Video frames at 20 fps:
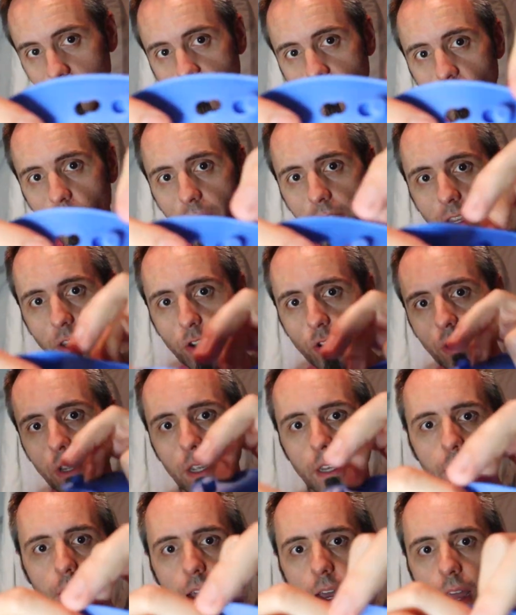so that you
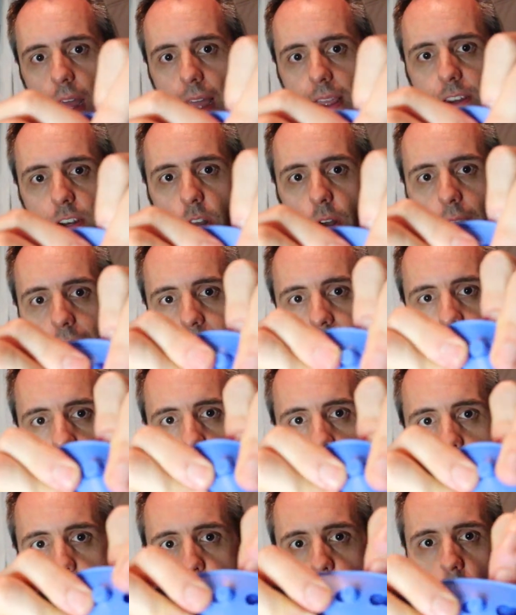can, as
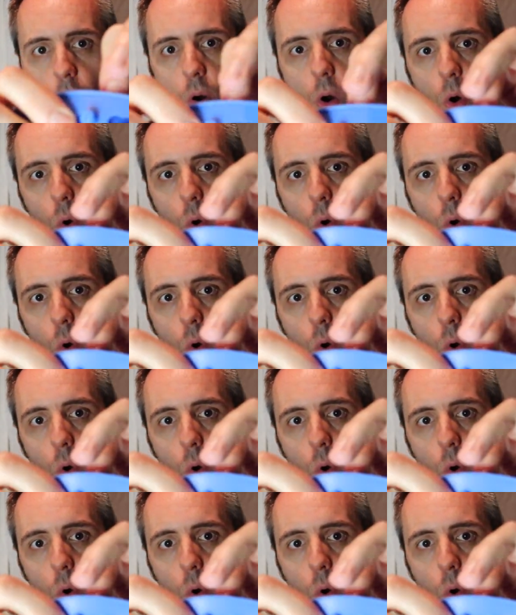they grow